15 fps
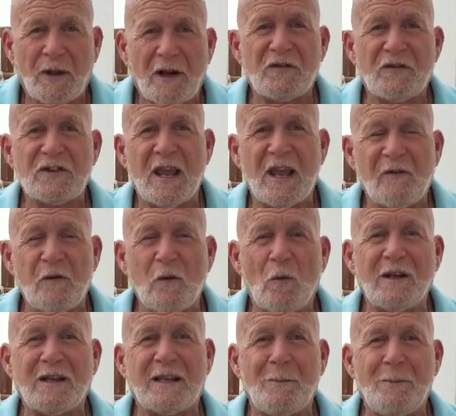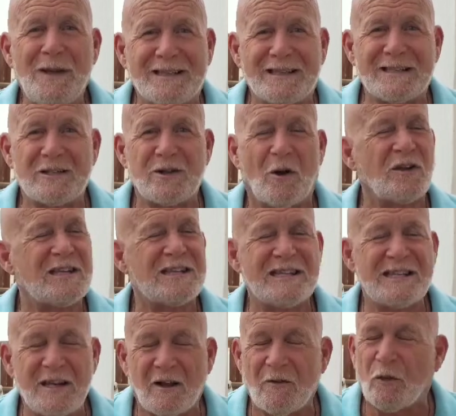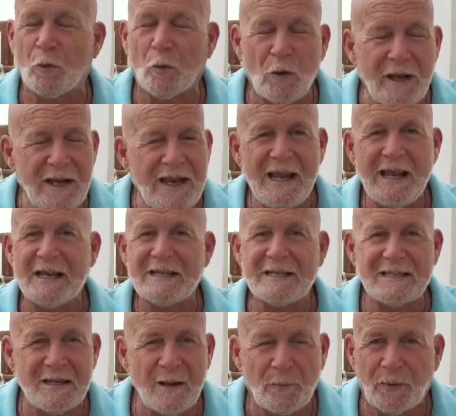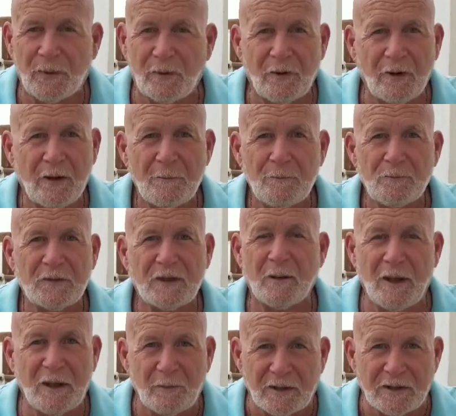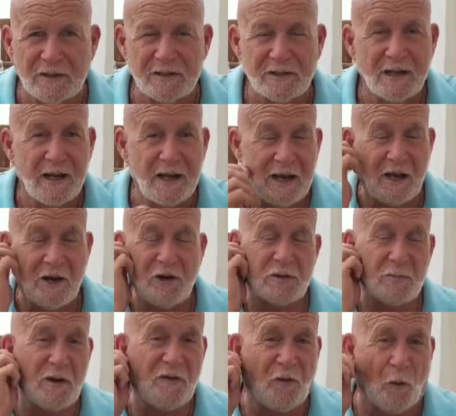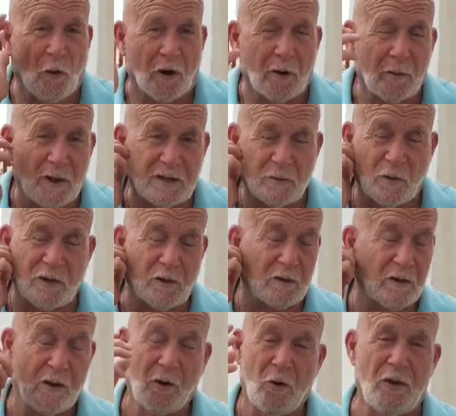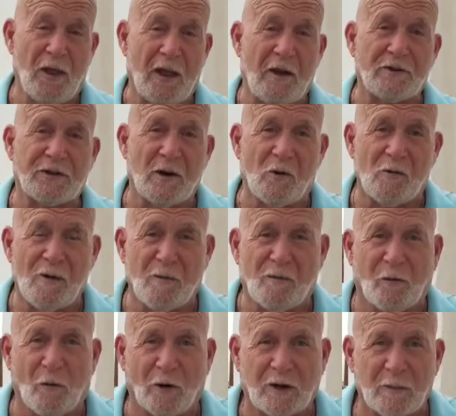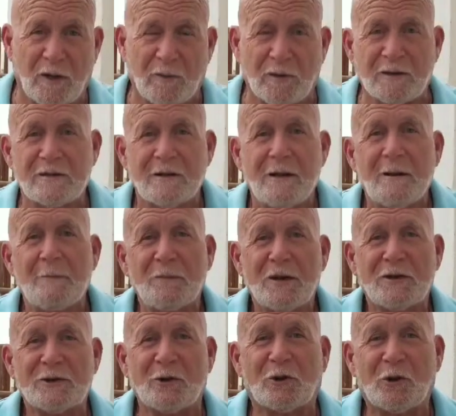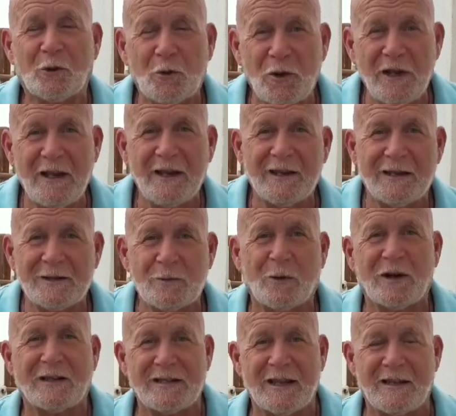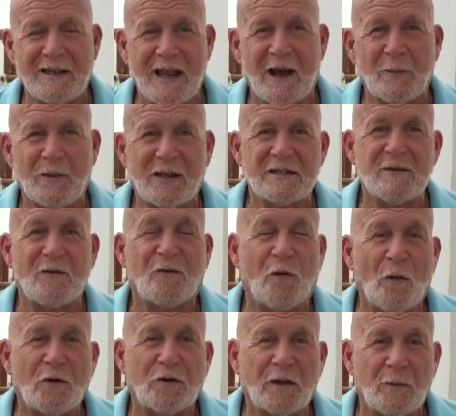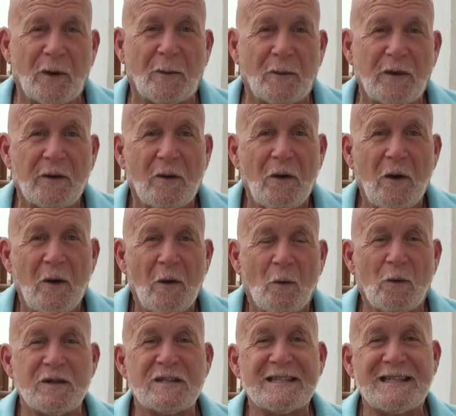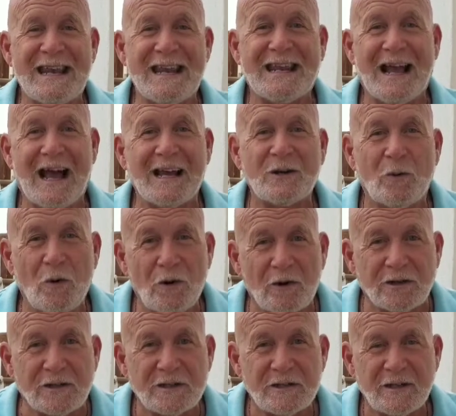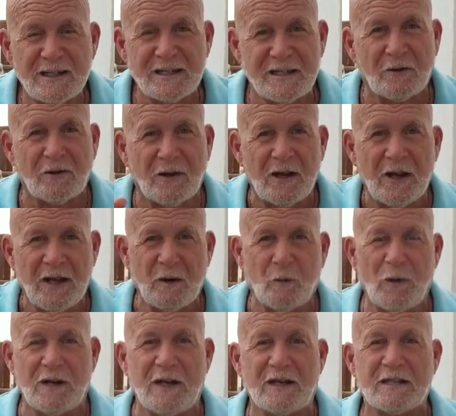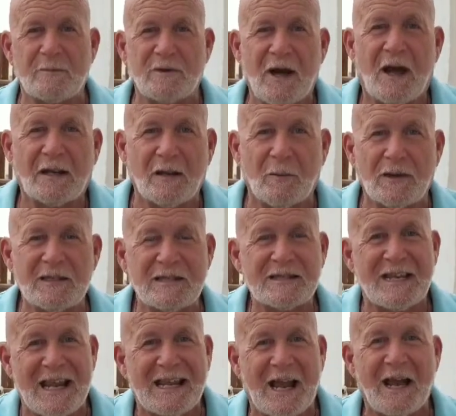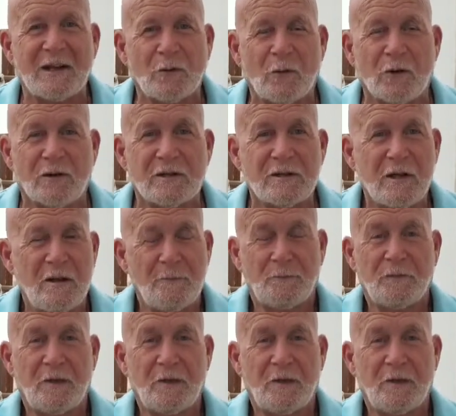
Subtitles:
But if everyone commits to three simple commitments, and it used to be four. I said, who the hell is going to remember four commitments? So three is what it's down, because the fourth commitment was say kind words. It's still written in some documents, say kind words.